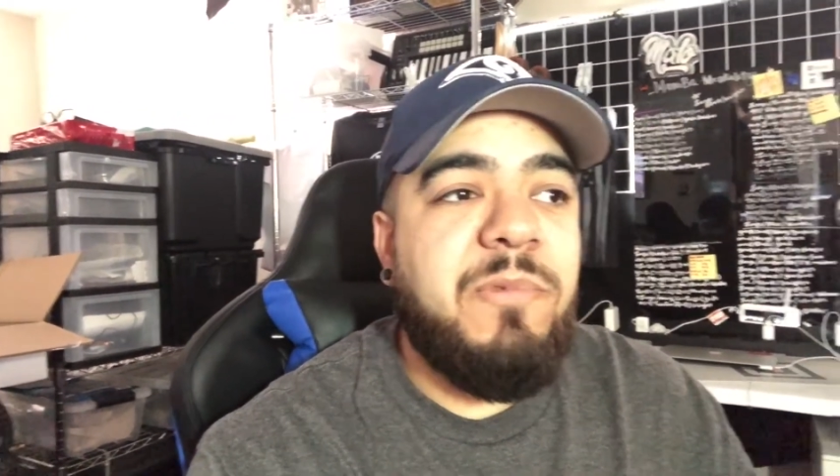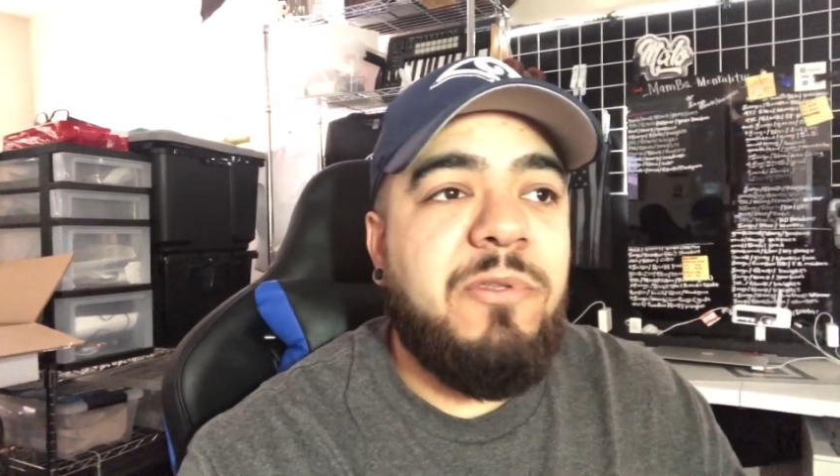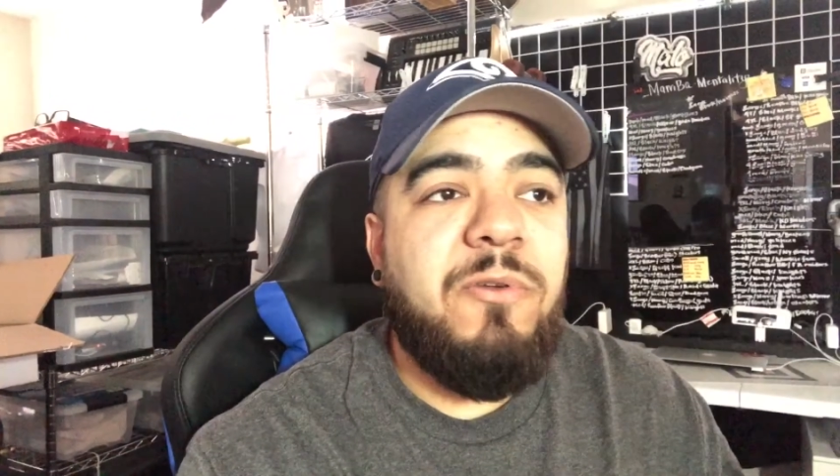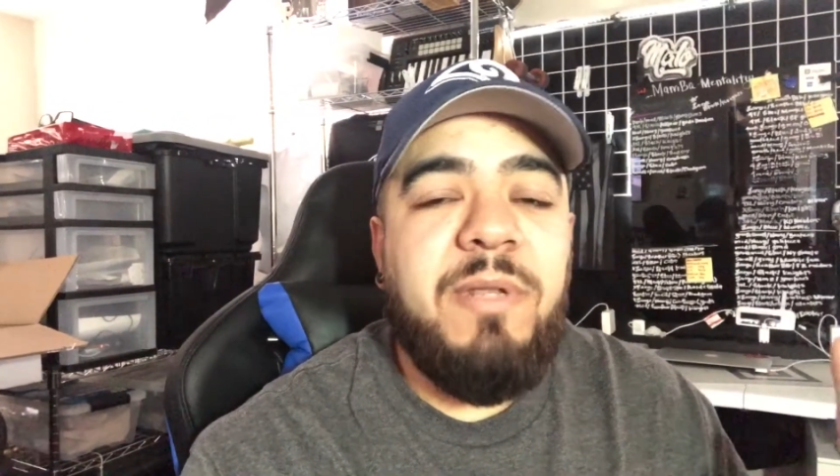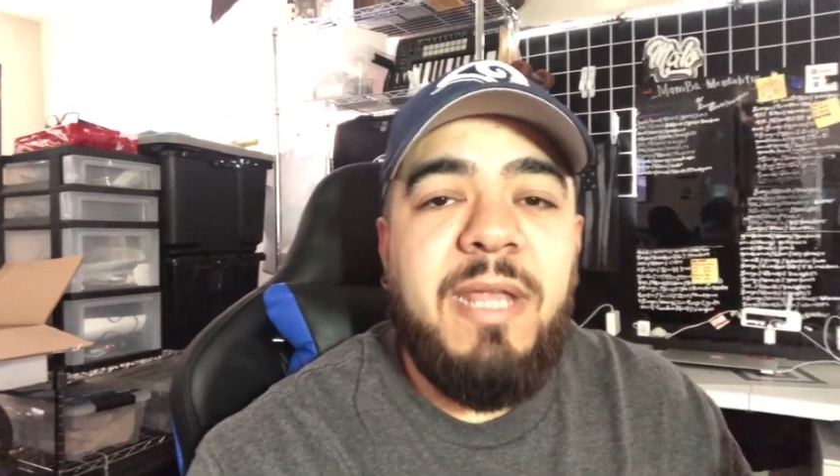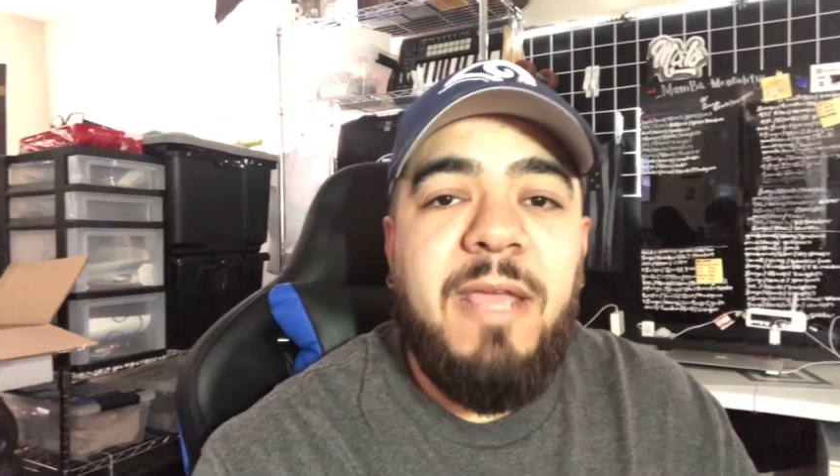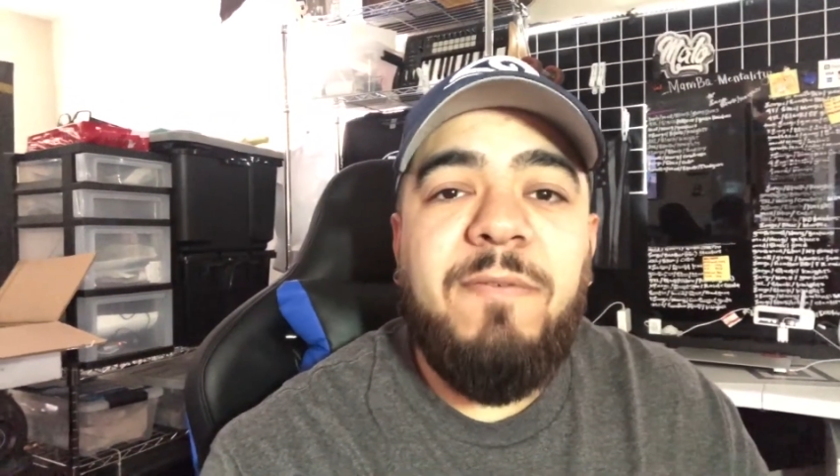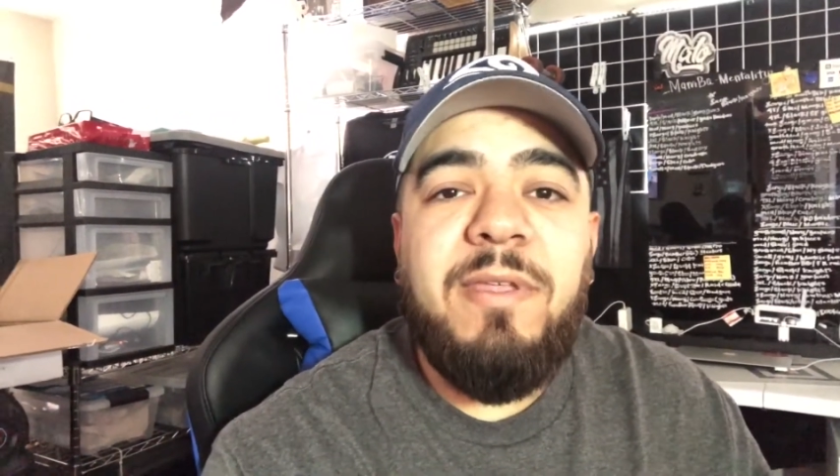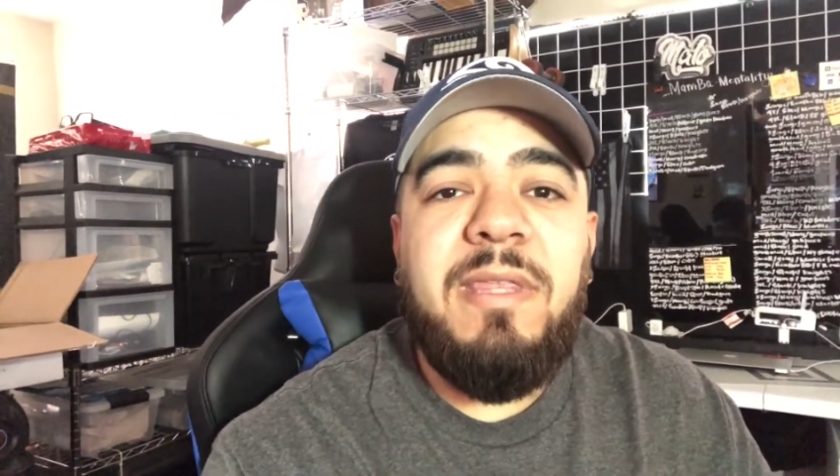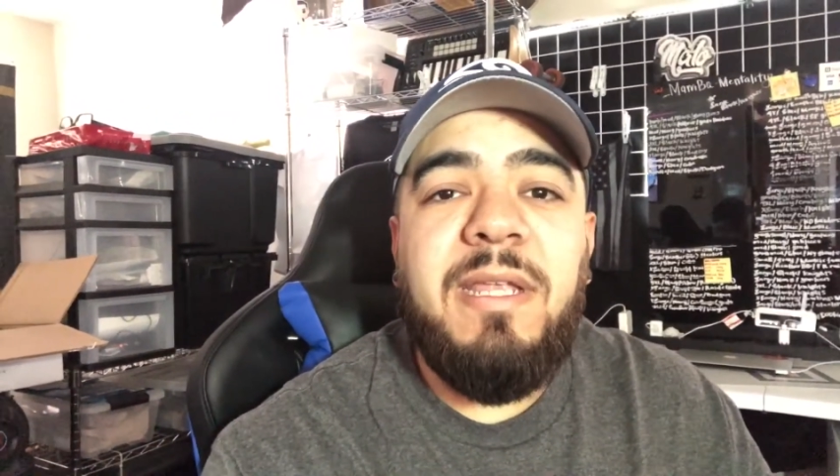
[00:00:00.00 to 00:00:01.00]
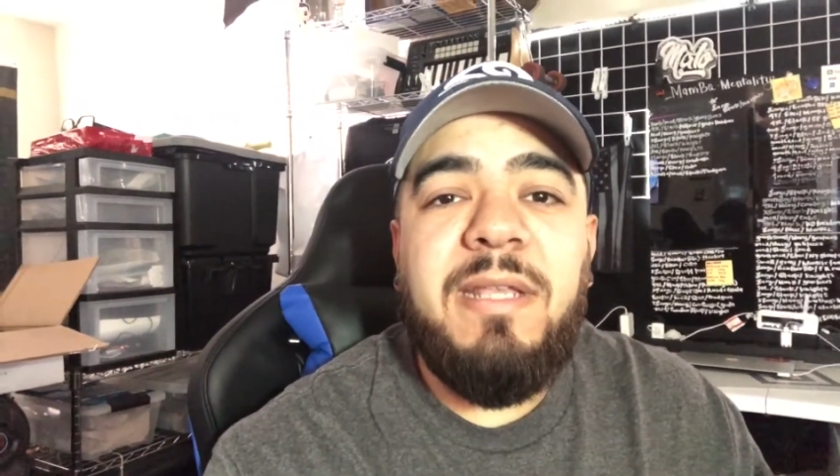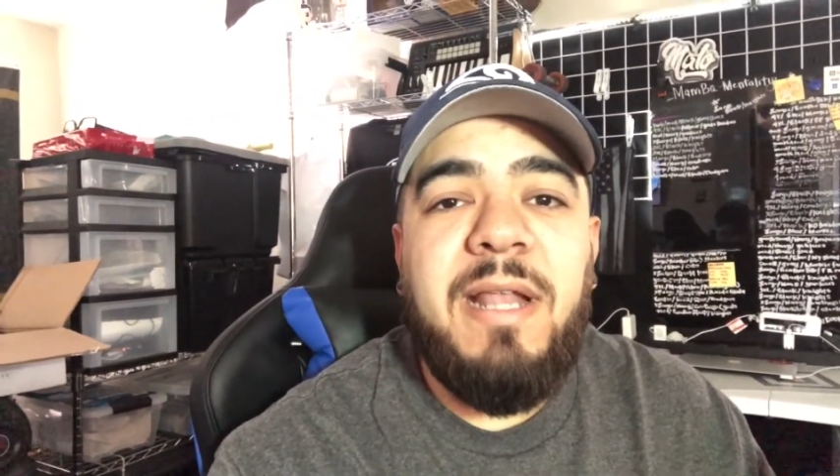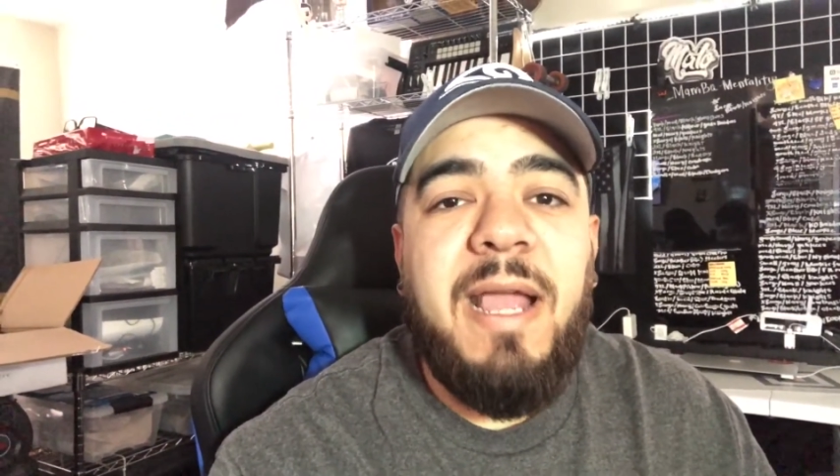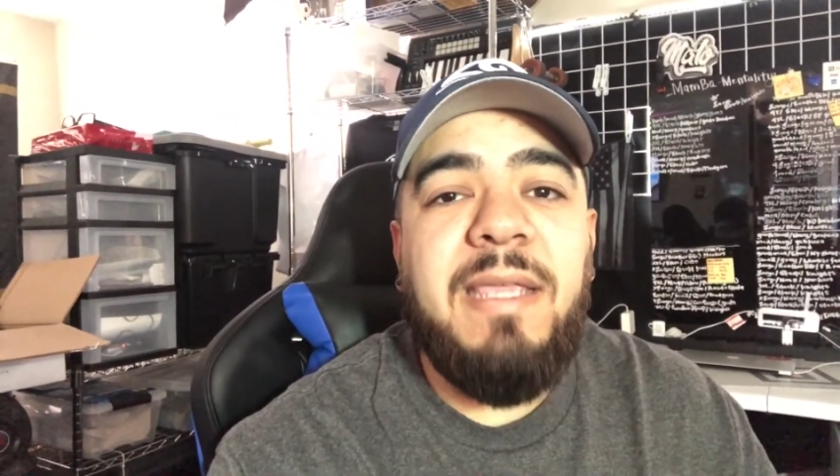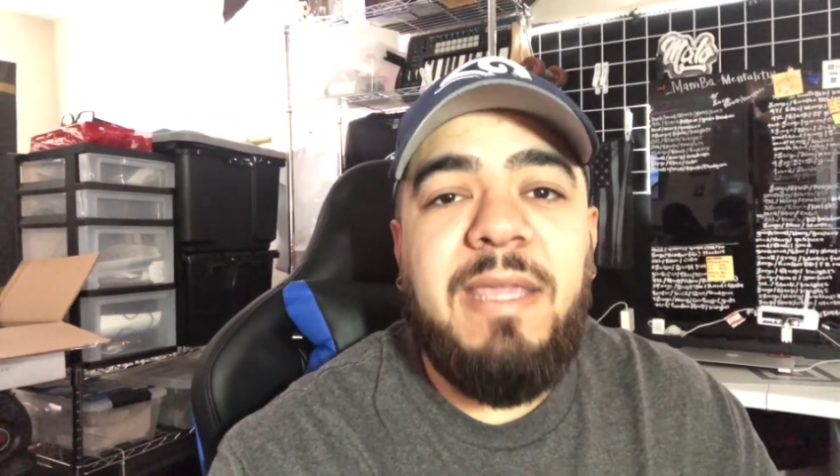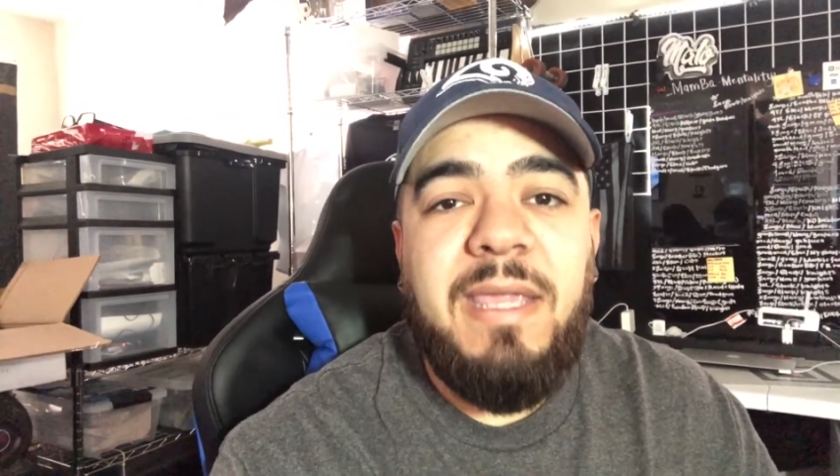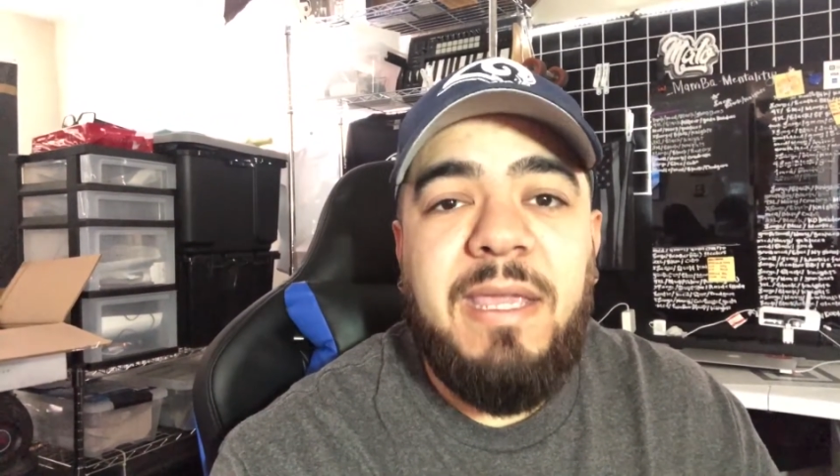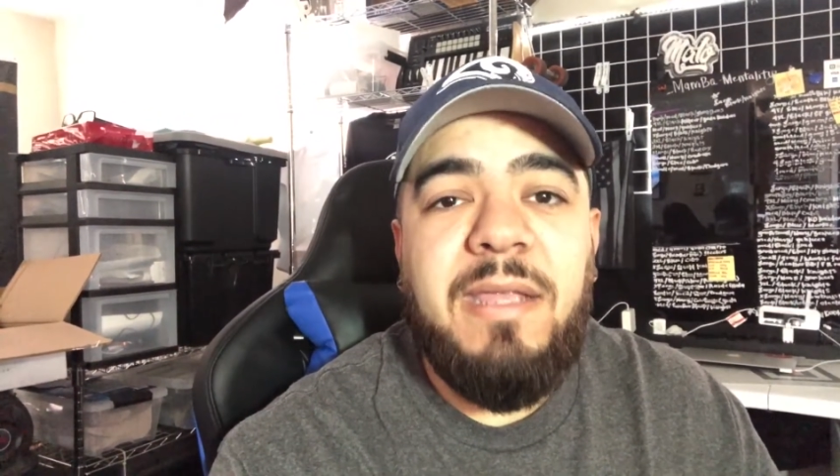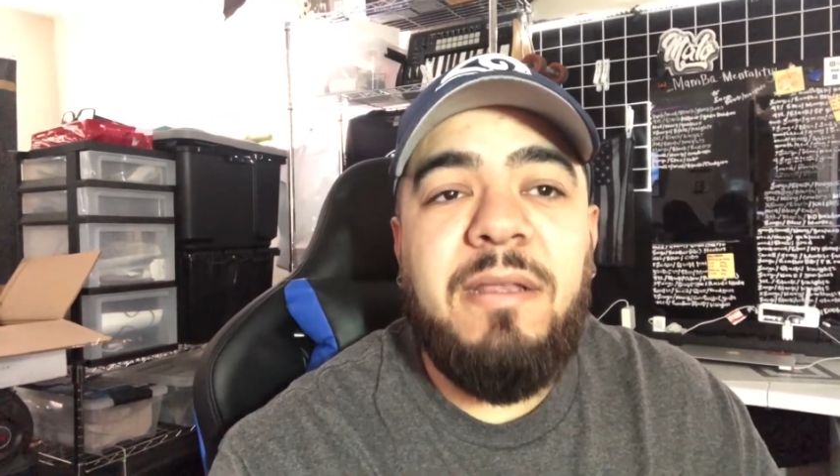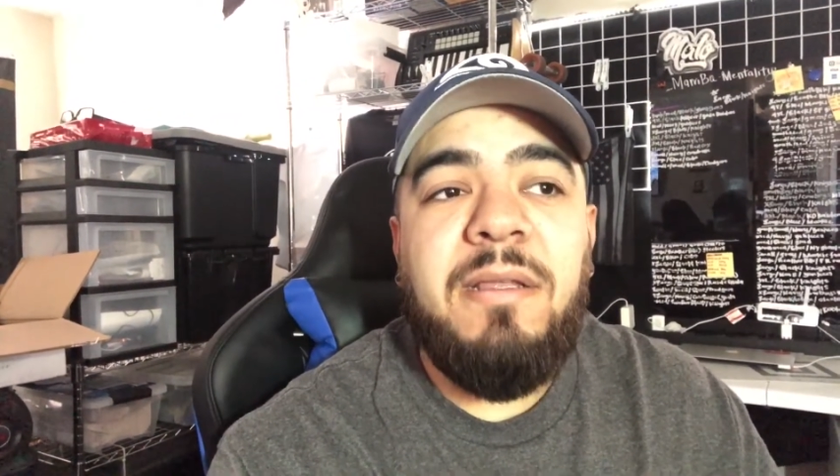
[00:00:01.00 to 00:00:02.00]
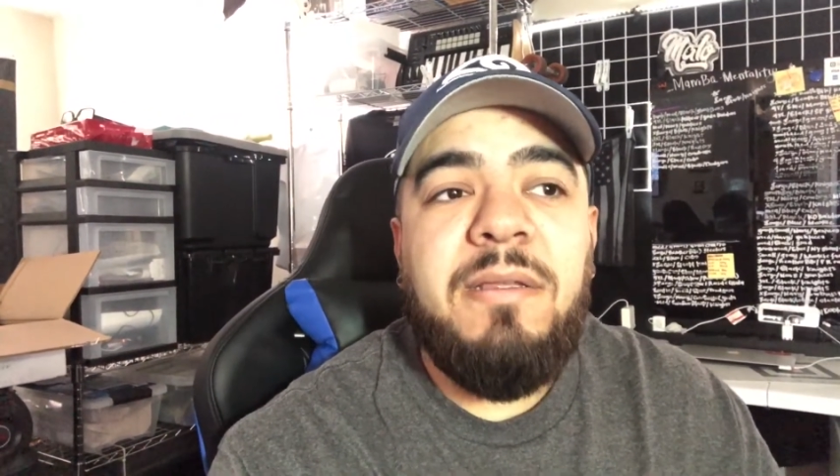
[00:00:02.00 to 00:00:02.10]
doing everything that I can